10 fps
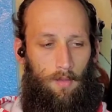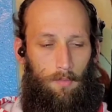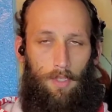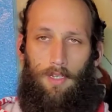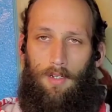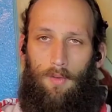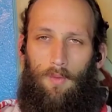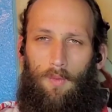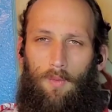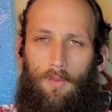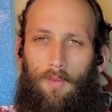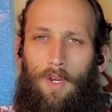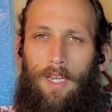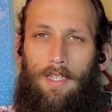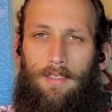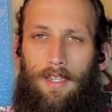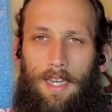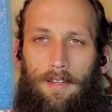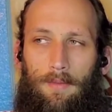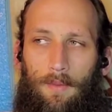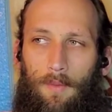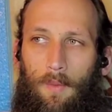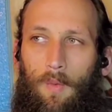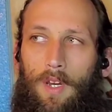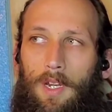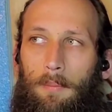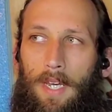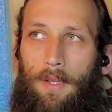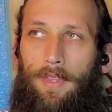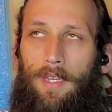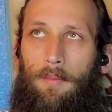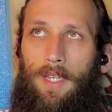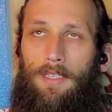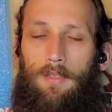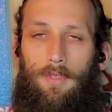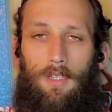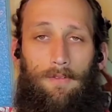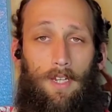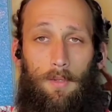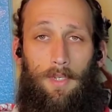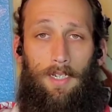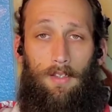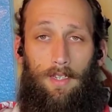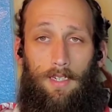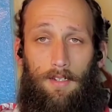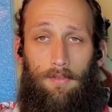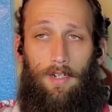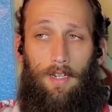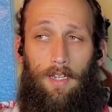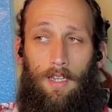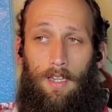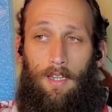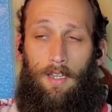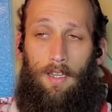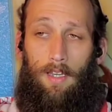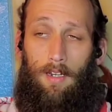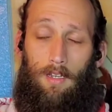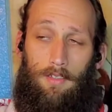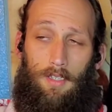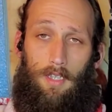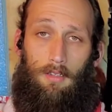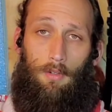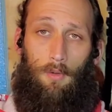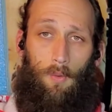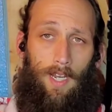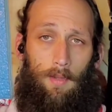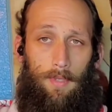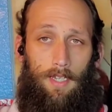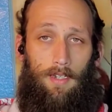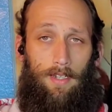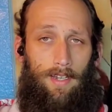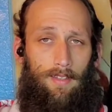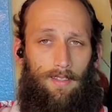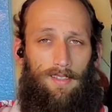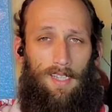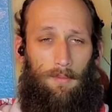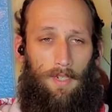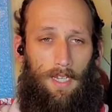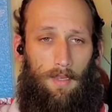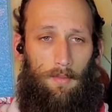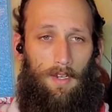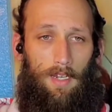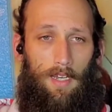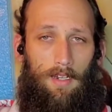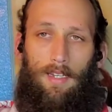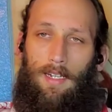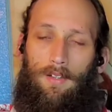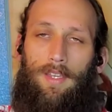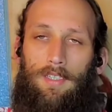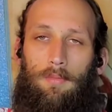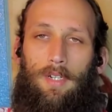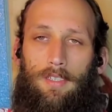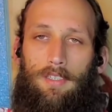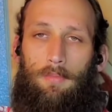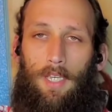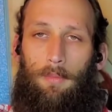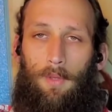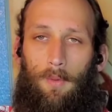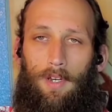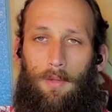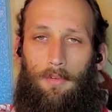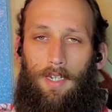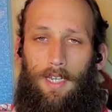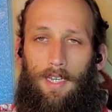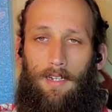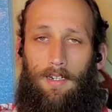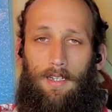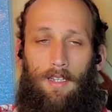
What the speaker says: But why is that? What about them makes them so fundamentally different? And honestly, quite a bit, and at the same time, not nearly as much as people want to pretend.